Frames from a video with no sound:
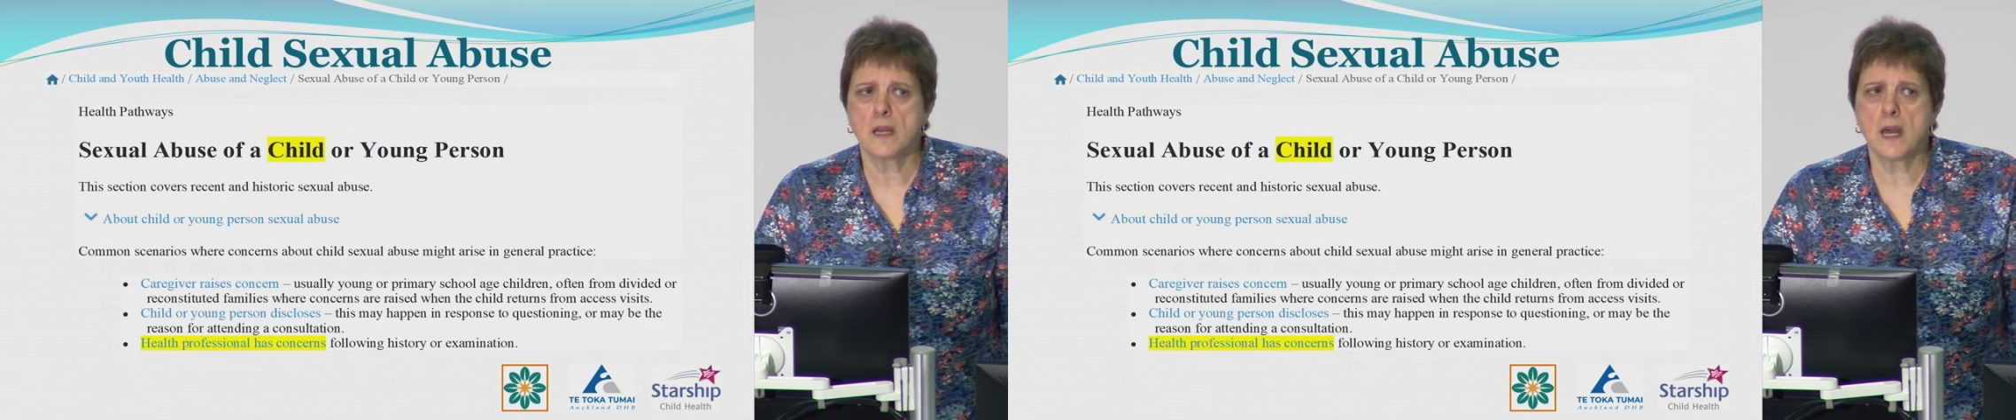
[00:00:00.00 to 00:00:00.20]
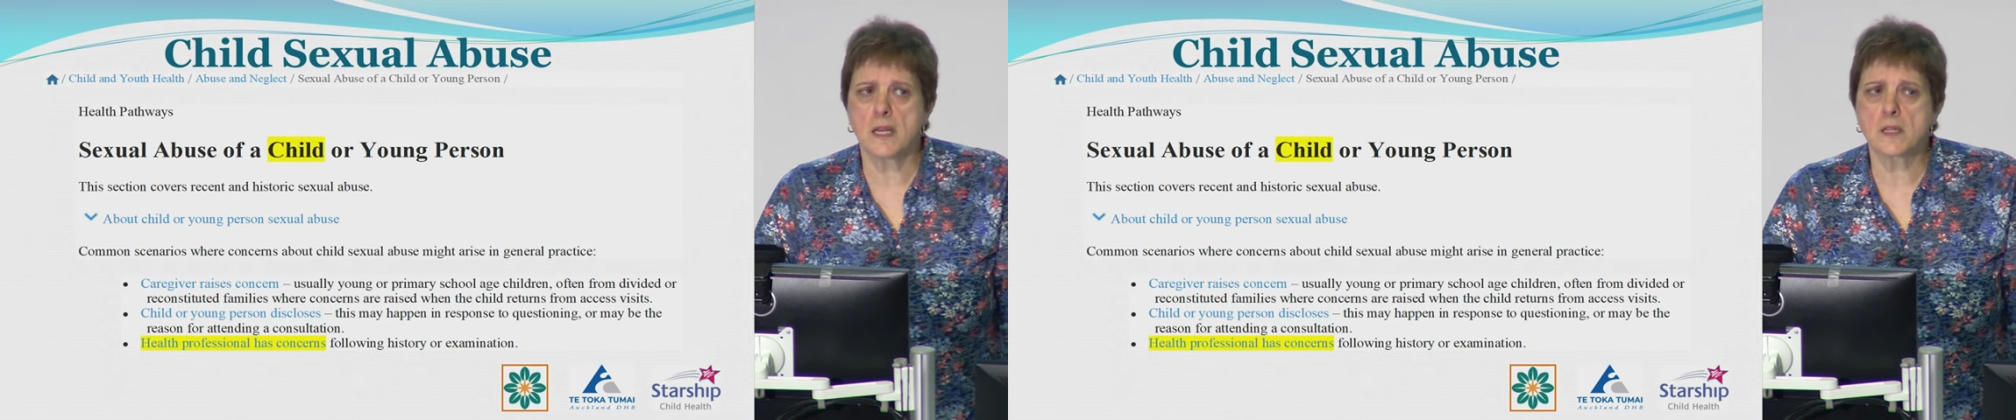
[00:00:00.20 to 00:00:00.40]

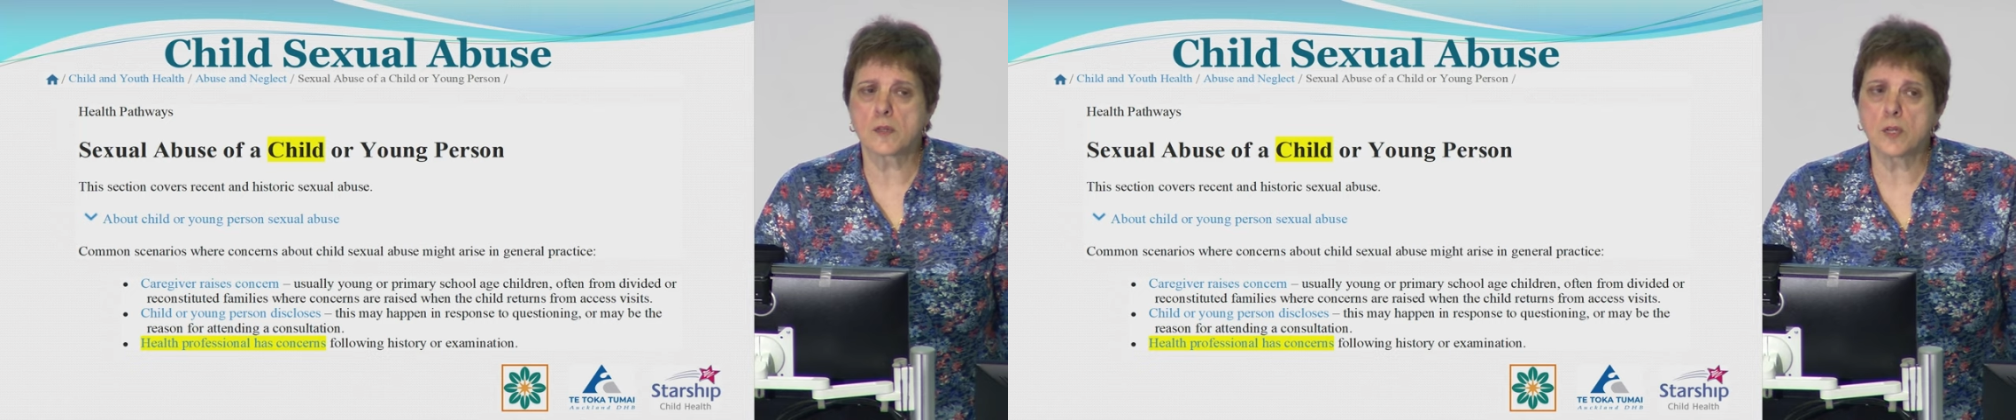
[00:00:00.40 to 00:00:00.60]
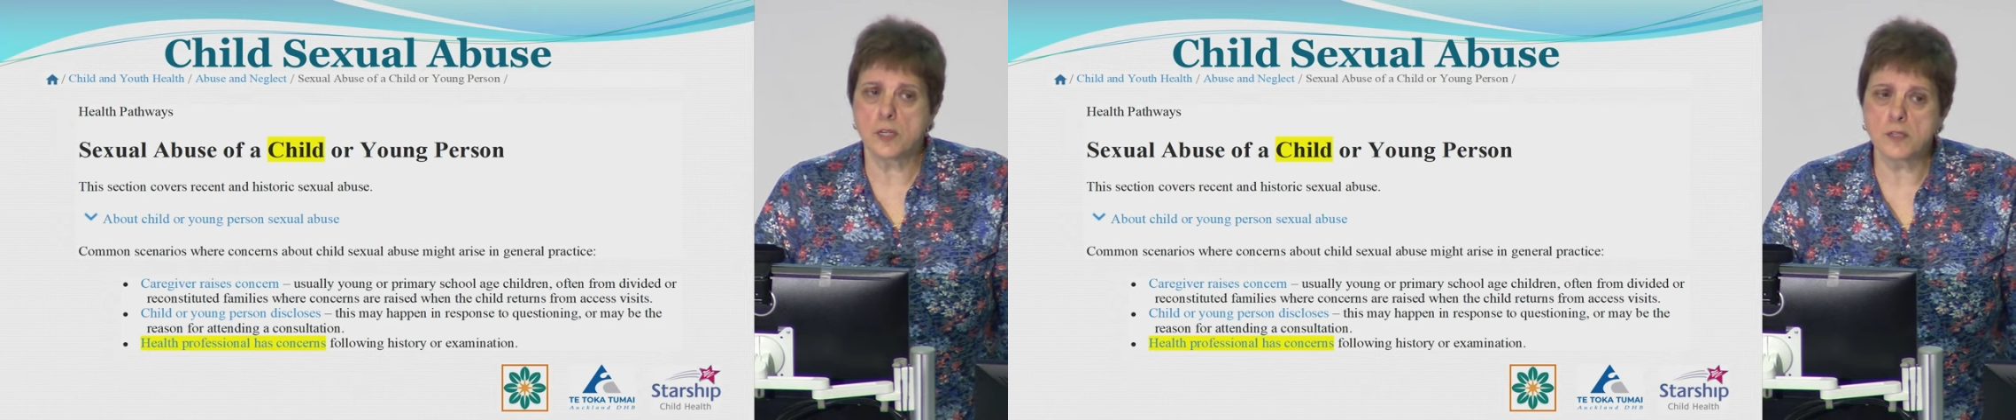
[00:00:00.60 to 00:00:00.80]

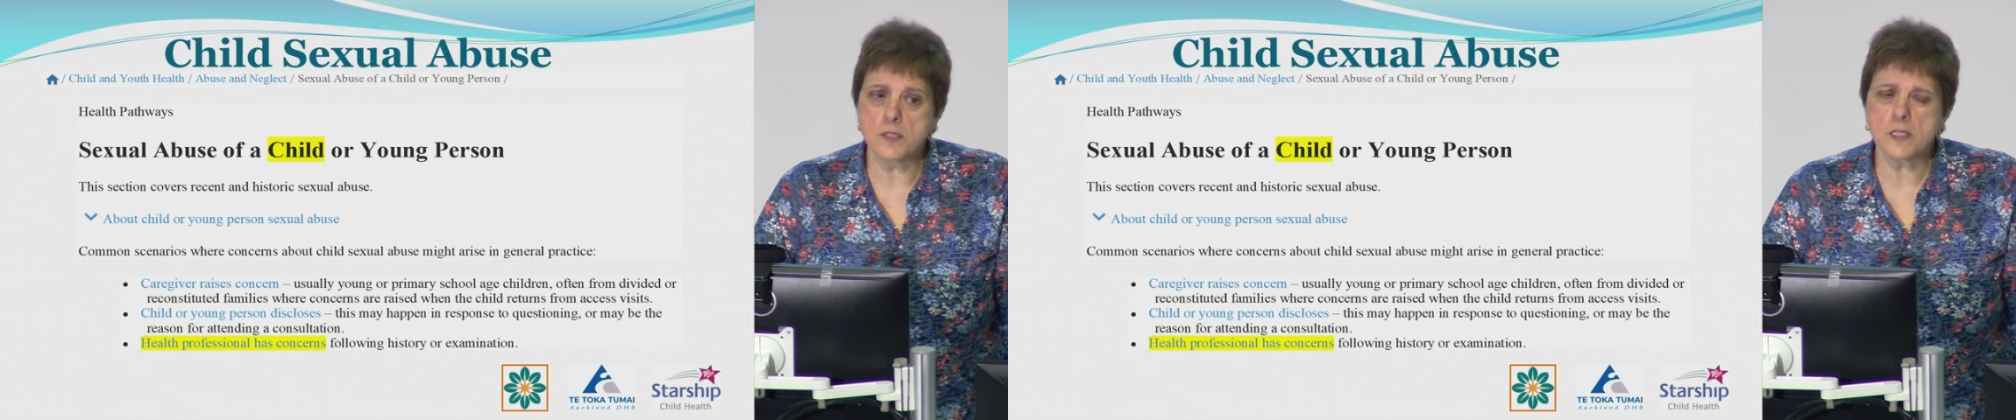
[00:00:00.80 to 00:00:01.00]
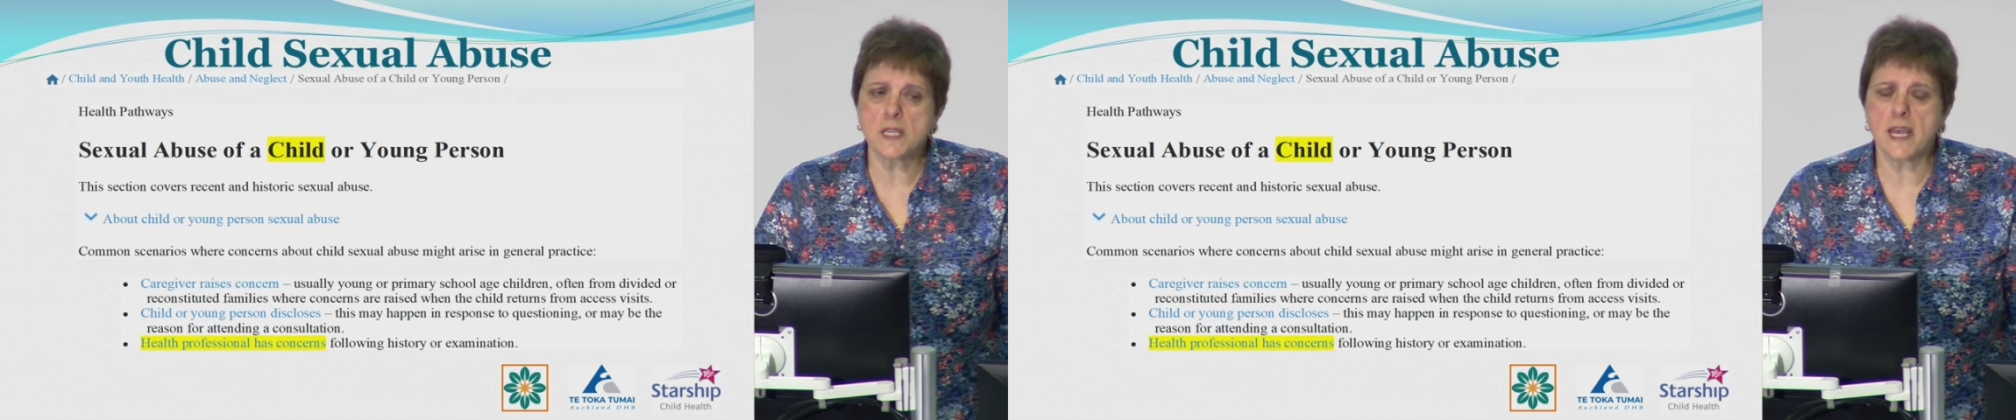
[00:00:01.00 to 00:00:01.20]
little
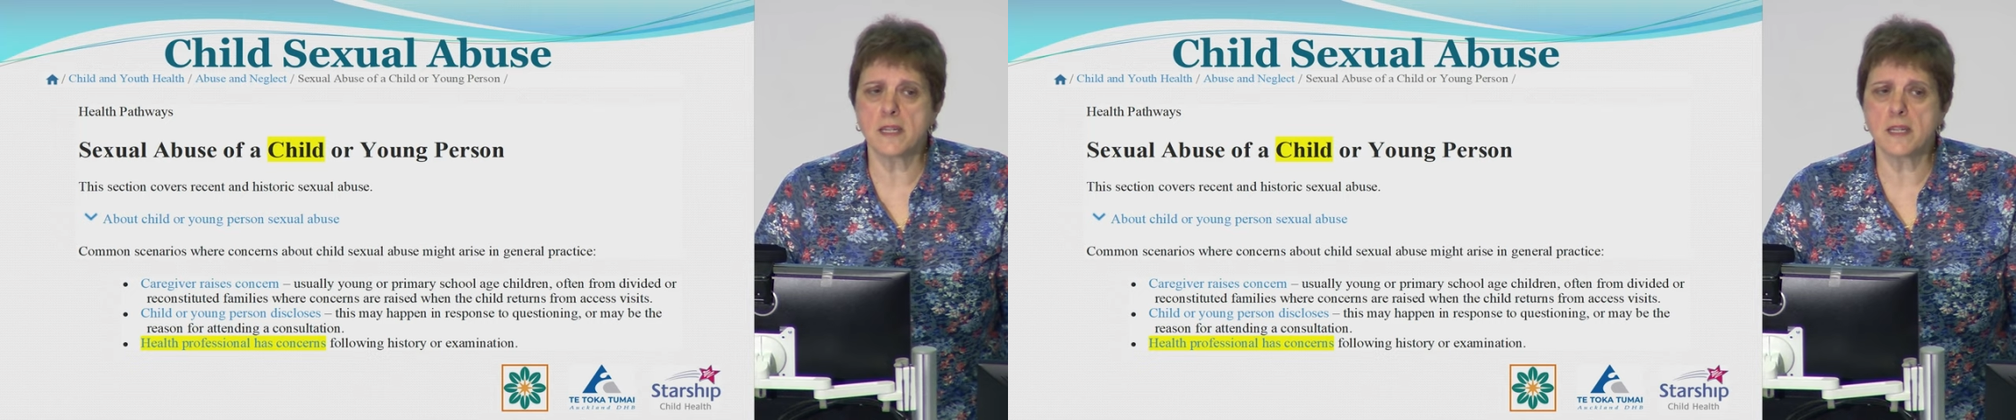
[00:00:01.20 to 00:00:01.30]
girls